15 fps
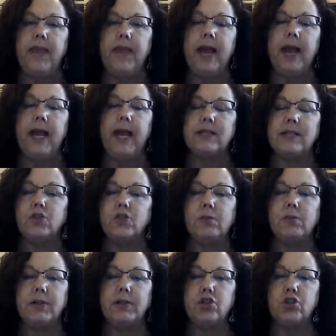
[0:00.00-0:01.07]
That has
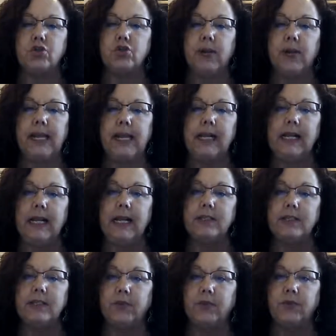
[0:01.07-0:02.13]
so much training
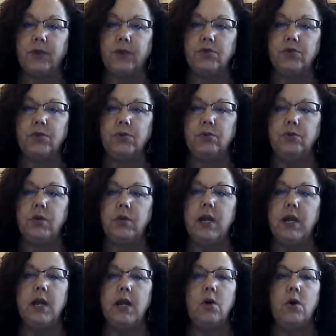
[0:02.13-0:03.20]
classes for you to